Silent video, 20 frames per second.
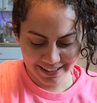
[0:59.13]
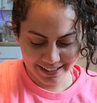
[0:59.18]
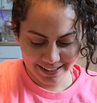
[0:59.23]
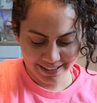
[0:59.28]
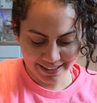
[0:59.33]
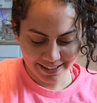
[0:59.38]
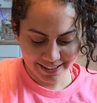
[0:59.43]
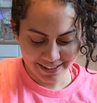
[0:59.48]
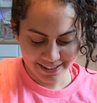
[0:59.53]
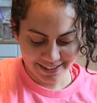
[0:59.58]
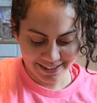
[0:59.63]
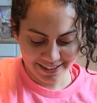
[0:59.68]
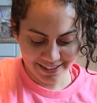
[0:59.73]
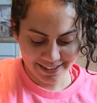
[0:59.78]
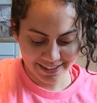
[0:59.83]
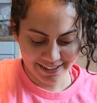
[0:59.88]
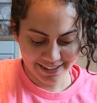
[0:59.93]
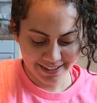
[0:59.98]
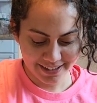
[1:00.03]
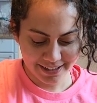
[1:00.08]
right.
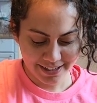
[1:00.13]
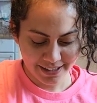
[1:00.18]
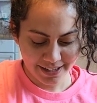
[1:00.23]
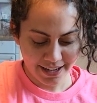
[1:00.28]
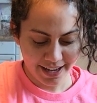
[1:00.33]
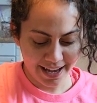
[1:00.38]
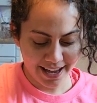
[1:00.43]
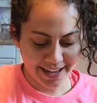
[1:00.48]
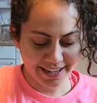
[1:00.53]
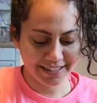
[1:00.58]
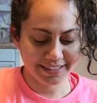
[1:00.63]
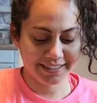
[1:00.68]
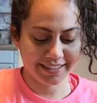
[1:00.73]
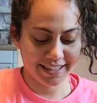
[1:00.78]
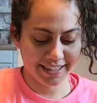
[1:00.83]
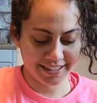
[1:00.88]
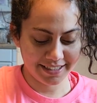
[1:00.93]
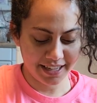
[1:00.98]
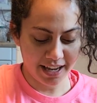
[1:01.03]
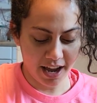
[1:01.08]
And it
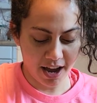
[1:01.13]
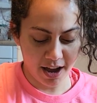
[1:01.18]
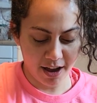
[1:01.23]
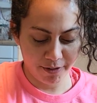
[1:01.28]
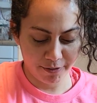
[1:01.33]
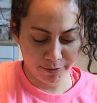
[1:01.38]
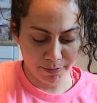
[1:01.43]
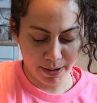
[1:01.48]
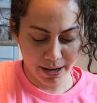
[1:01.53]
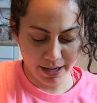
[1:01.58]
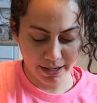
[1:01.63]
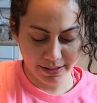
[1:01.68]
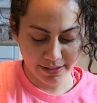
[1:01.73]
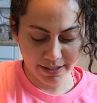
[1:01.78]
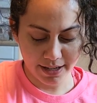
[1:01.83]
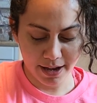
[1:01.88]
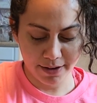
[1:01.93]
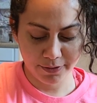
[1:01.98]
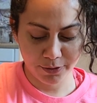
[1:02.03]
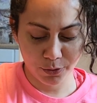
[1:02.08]
says hive minds.
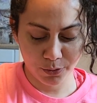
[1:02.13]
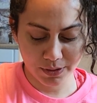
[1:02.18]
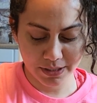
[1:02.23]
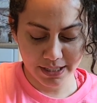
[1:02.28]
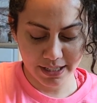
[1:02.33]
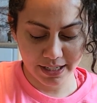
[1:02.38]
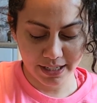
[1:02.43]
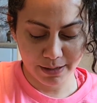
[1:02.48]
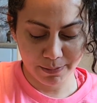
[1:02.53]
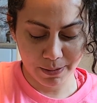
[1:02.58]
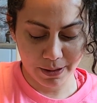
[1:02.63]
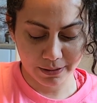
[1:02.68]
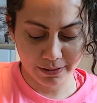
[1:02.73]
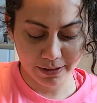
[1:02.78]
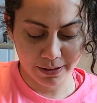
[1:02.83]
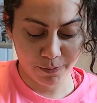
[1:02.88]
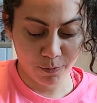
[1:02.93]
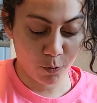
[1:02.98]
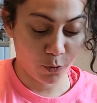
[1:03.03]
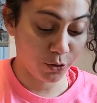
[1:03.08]
Everyone's thinking about
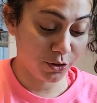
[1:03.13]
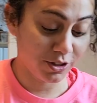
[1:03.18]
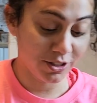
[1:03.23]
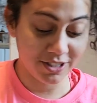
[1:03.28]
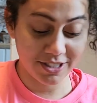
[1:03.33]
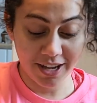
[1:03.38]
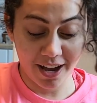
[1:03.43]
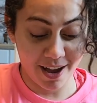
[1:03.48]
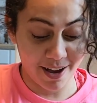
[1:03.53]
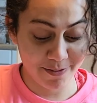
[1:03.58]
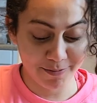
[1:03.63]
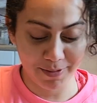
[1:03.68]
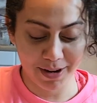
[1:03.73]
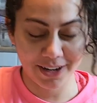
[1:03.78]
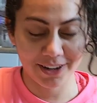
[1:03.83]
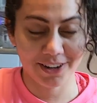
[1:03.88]
them. Well, this hive mind